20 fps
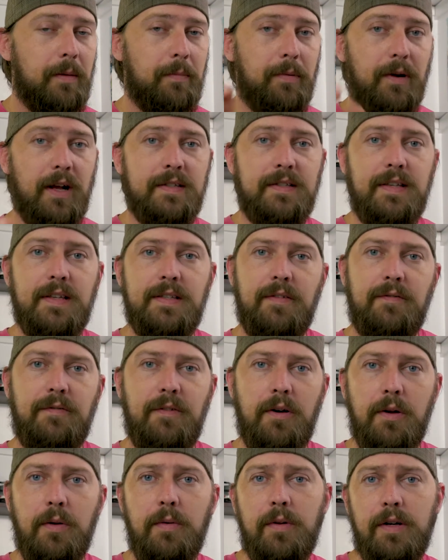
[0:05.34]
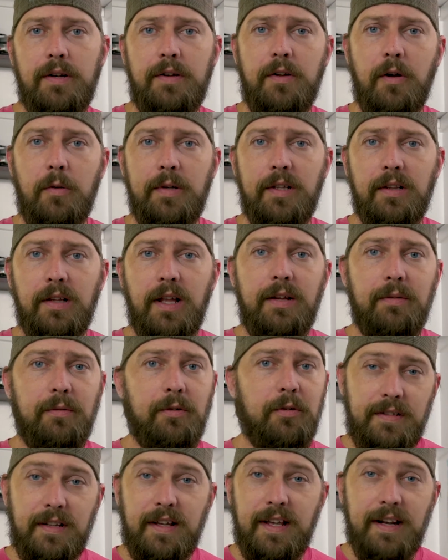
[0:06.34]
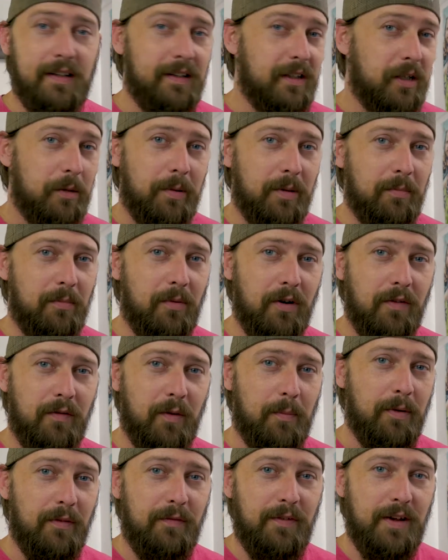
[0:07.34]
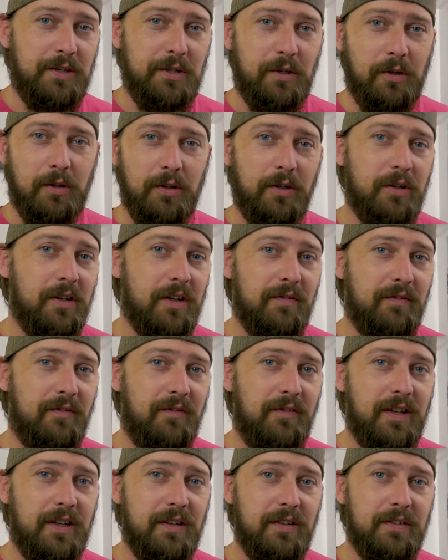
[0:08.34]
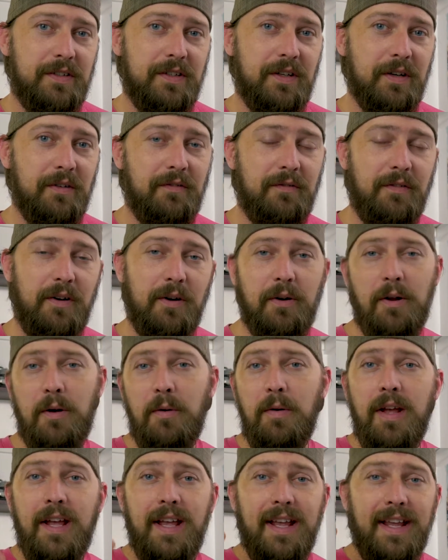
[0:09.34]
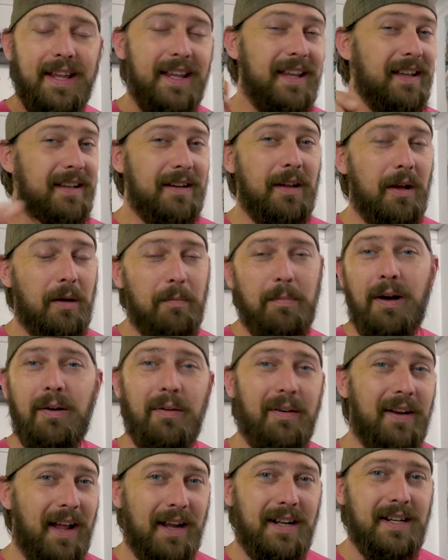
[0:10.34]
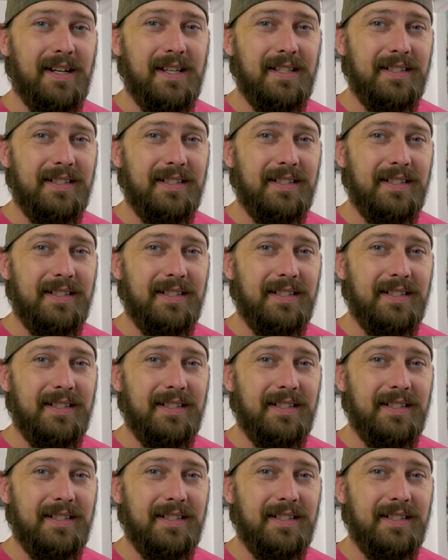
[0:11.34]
process a photo in Adobe Lightroom to get a little bit more of a professional look and feel to your photo in about 90